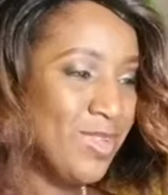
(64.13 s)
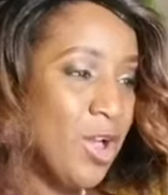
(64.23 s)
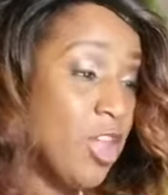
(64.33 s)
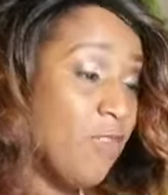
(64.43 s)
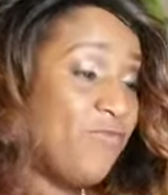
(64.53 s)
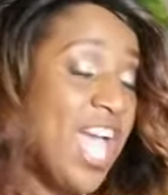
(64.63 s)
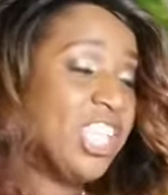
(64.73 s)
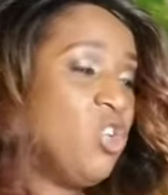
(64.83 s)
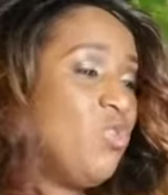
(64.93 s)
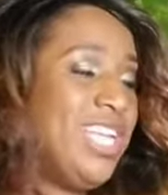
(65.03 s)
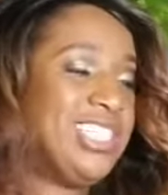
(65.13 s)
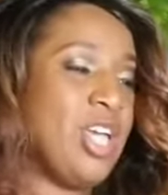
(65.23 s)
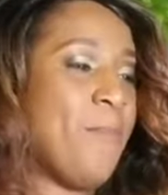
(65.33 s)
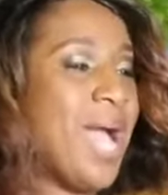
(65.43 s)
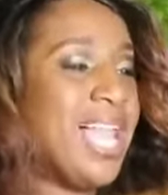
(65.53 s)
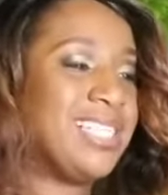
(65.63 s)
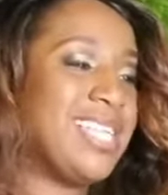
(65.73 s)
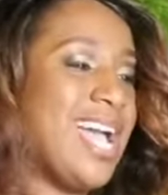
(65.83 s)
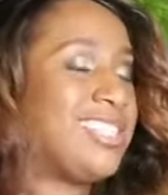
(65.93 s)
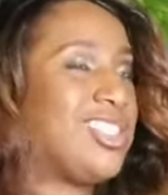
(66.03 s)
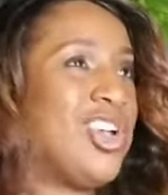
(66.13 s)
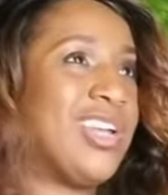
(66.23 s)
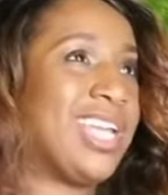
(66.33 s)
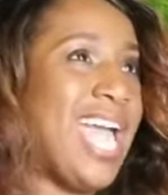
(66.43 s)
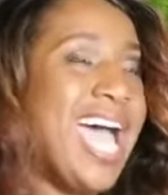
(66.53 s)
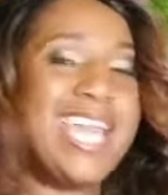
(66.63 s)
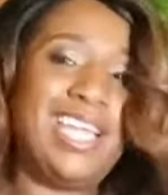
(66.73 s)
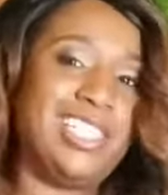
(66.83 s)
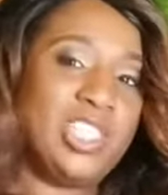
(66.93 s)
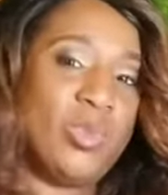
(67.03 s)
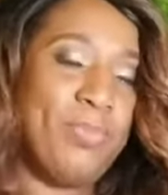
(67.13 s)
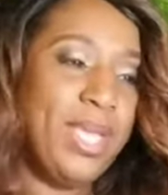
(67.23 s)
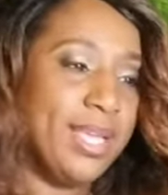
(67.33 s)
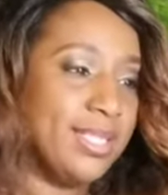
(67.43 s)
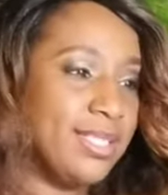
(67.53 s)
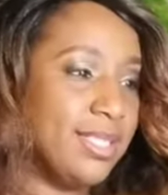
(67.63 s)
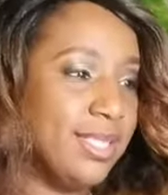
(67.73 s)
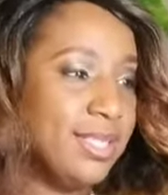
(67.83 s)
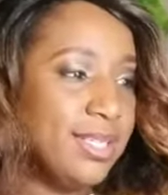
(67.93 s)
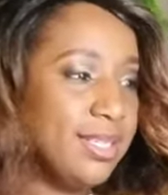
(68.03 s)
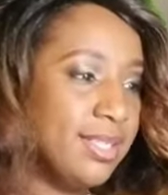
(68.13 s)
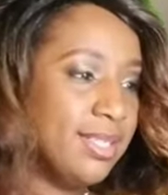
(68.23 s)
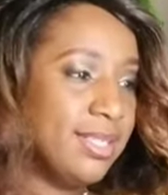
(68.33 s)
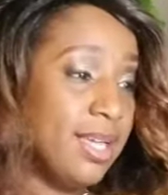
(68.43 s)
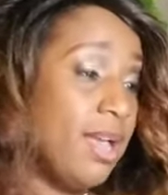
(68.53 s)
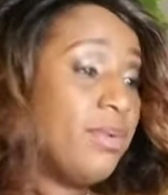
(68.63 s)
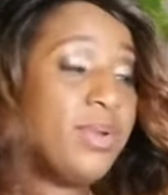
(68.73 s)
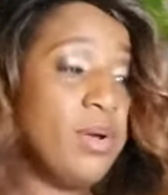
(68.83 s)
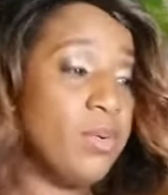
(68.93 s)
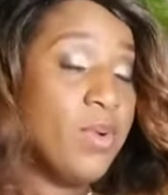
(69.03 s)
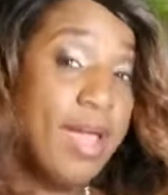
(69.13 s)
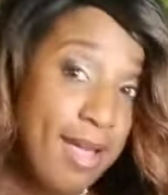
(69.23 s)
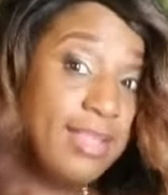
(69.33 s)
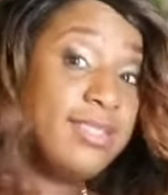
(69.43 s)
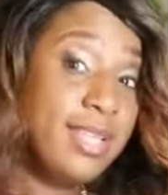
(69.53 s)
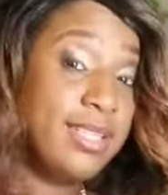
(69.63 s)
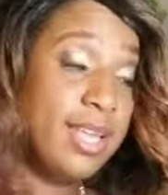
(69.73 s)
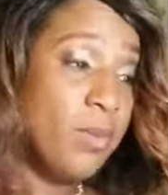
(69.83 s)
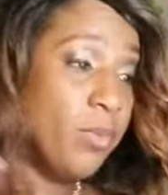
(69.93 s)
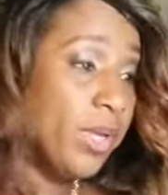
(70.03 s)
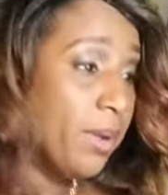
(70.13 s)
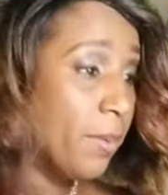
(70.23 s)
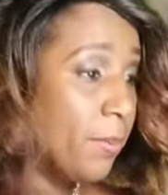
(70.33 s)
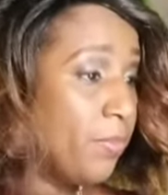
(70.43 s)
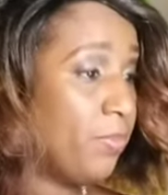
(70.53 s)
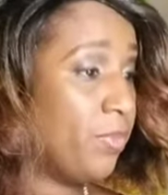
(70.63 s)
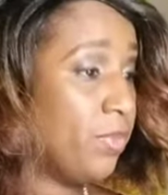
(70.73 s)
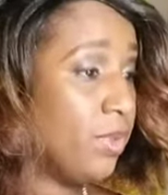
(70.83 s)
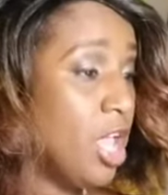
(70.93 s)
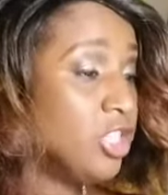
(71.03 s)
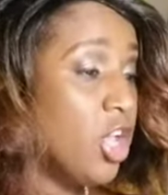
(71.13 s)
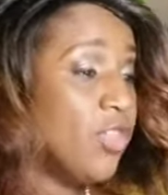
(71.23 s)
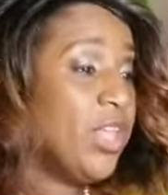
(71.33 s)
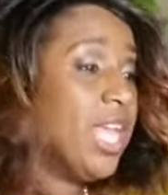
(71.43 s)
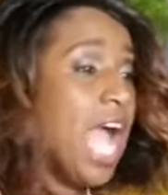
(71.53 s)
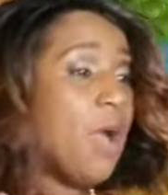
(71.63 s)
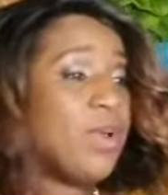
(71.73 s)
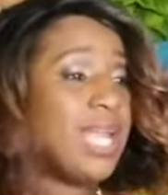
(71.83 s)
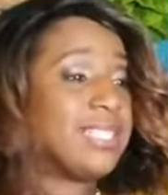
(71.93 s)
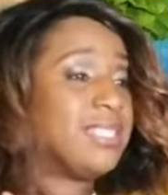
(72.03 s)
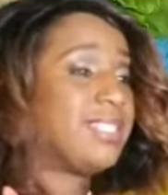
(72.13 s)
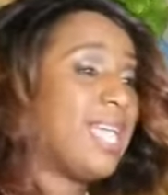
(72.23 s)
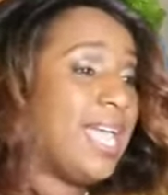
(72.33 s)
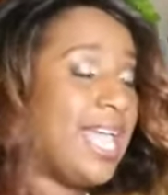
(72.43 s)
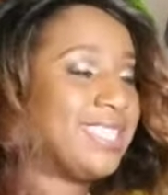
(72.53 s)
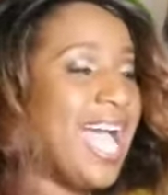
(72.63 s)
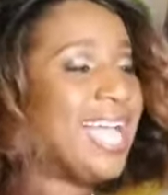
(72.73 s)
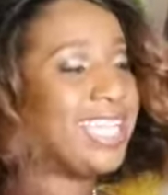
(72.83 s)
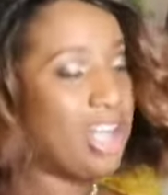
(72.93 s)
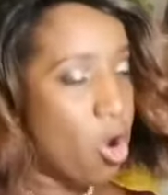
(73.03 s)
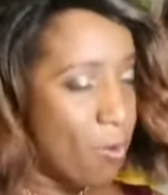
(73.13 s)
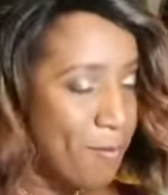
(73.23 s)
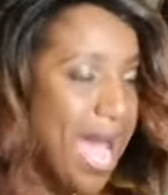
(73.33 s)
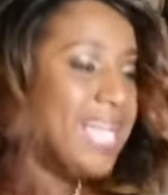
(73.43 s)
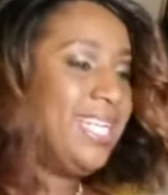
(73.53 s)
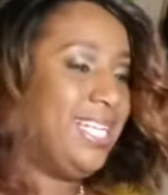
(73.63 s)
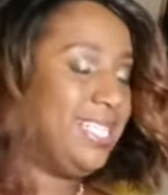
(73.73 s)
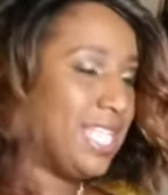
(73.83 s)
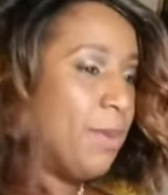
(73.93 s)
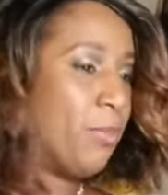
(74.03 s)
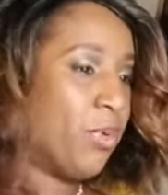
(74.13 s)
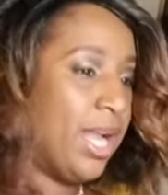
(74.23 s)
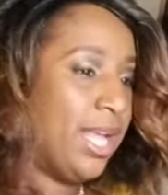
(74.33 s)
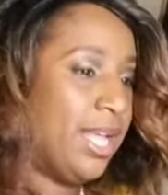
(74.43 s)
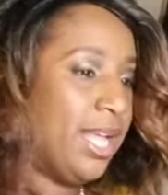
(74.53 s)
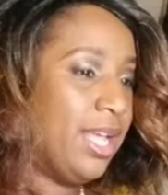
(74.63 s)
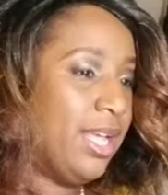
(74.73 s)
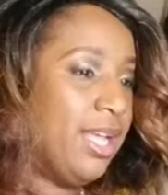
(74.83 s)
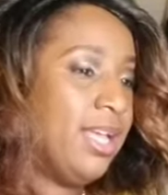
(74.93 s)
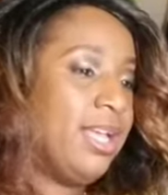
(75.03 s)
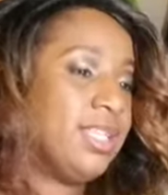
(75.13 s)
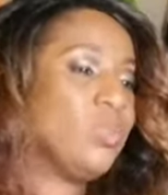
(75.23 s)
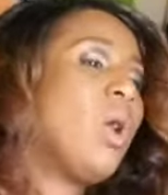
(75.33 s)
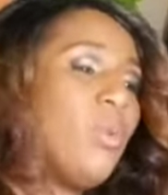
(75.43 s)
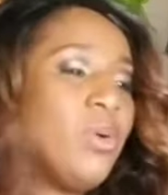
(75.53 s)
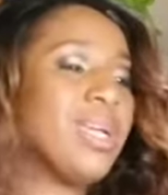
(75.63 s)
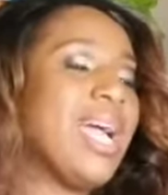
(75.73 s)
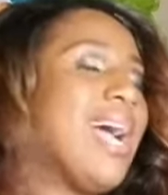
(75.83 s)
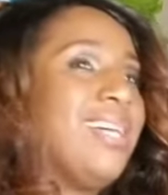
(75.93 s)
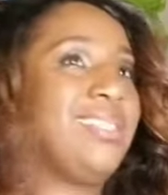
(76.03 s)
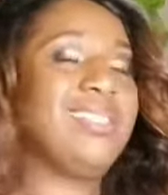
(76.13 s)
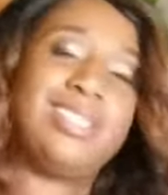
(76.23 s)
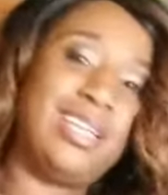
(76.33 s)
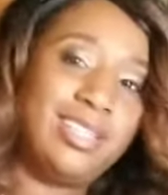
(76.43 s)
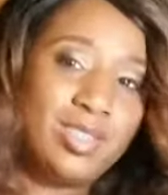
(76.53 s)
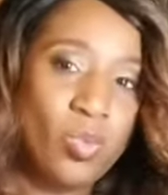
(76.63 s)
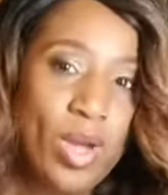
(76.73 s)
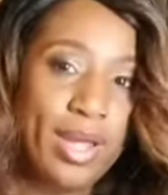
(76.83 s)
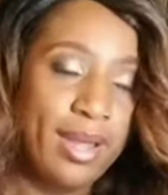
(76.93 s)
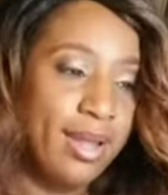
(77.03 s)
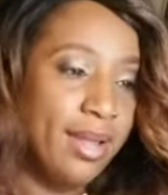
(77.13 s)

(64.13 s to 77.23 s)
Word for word: Or the fact you need to apologize, turn to God, and just repent. I don't know. Take that up with him. So the thing I would like to say is I get on my knees and pray. So why won't God just take this away?